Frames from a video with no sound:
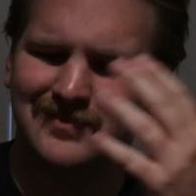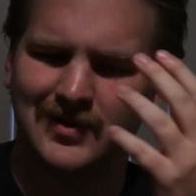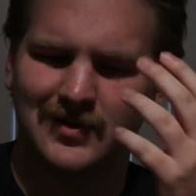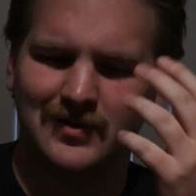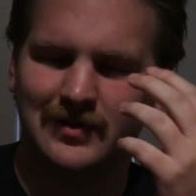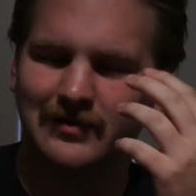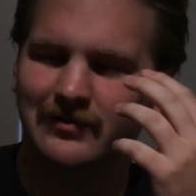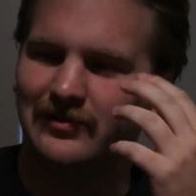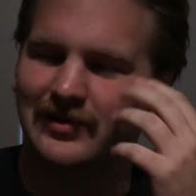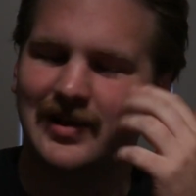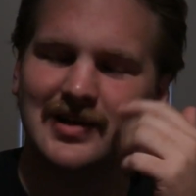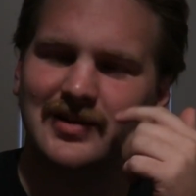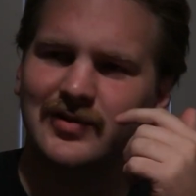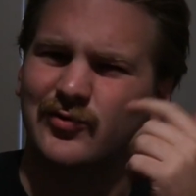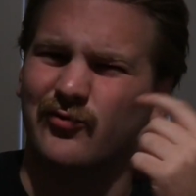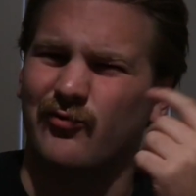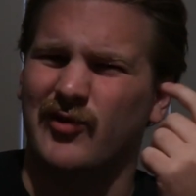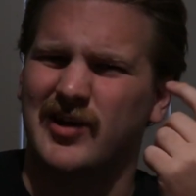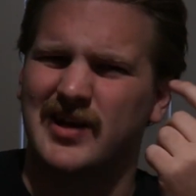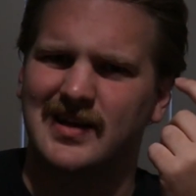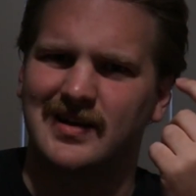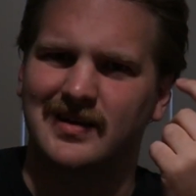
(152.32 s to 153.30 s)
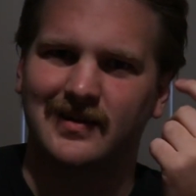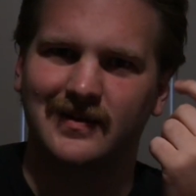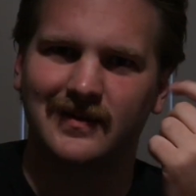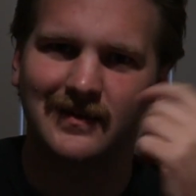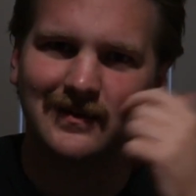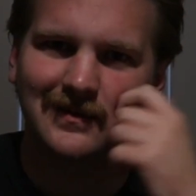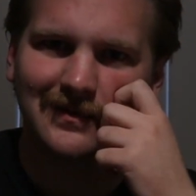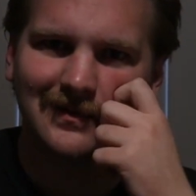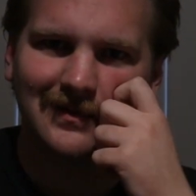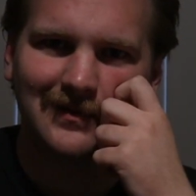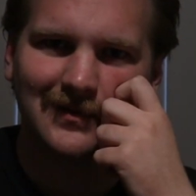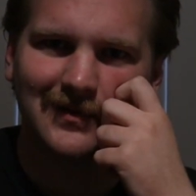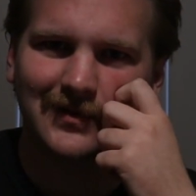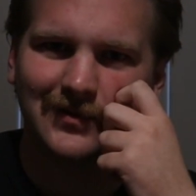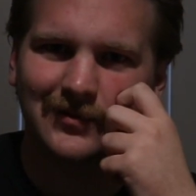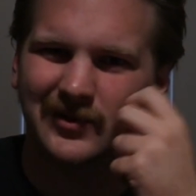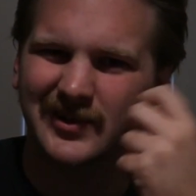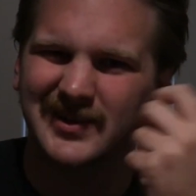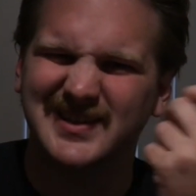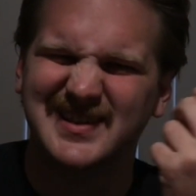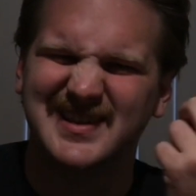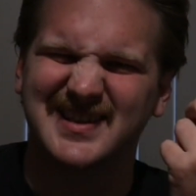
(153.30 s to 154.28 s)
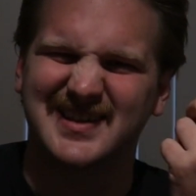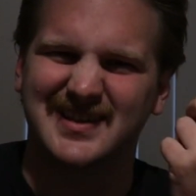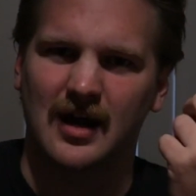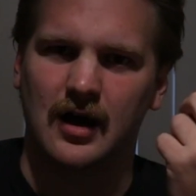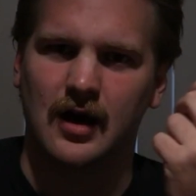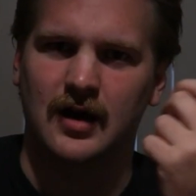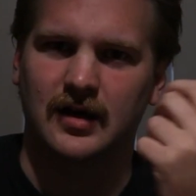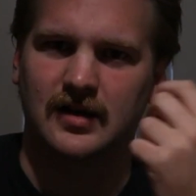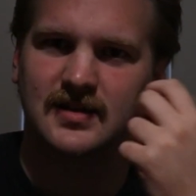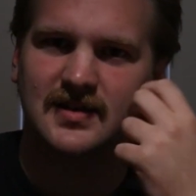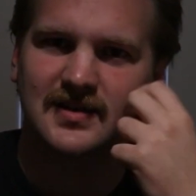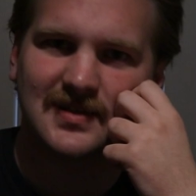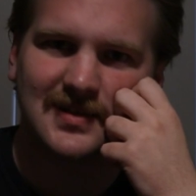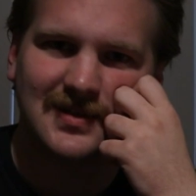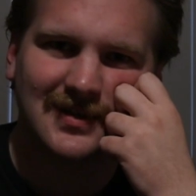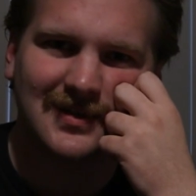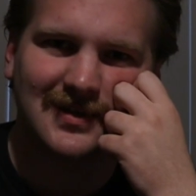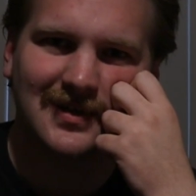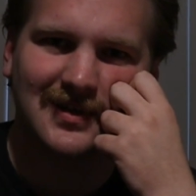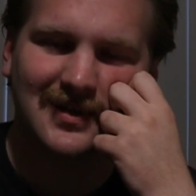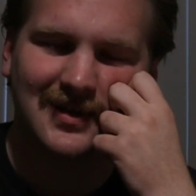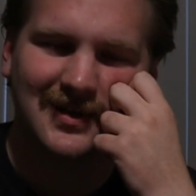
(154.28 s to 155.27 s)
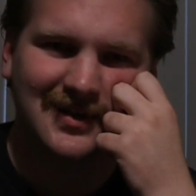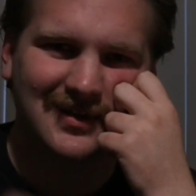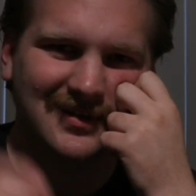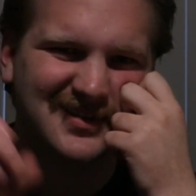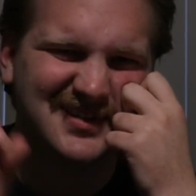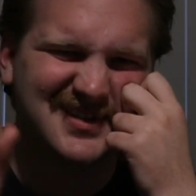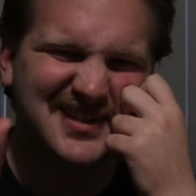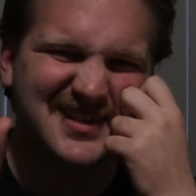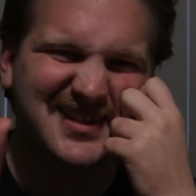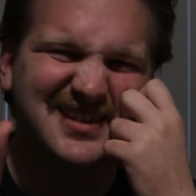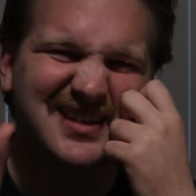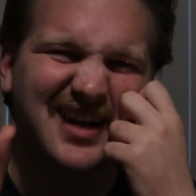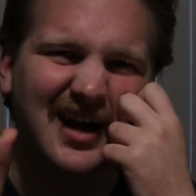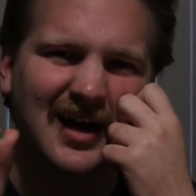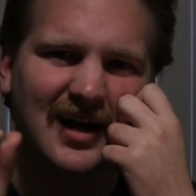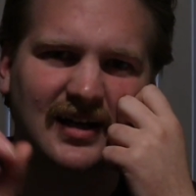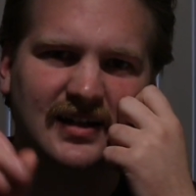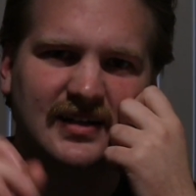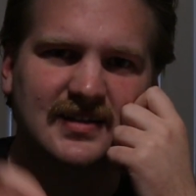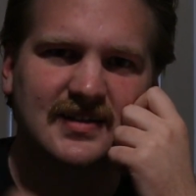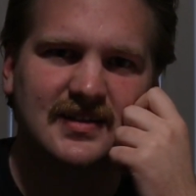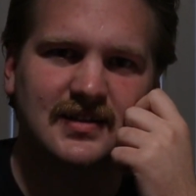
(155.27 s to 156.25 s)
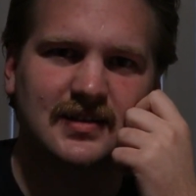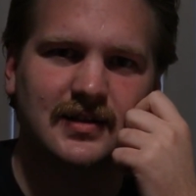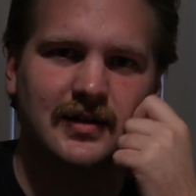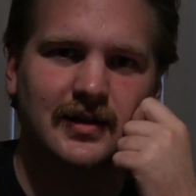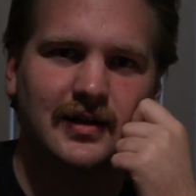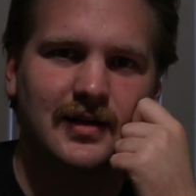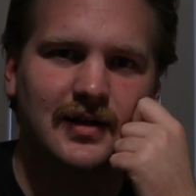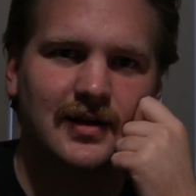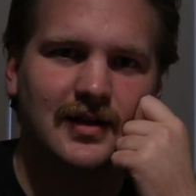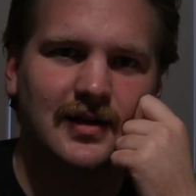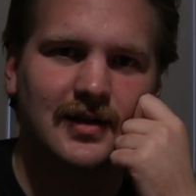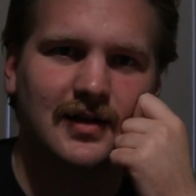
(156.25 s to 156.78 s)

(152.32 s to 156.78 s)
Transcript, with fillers: I don't even like green. Green sucks. Sucks.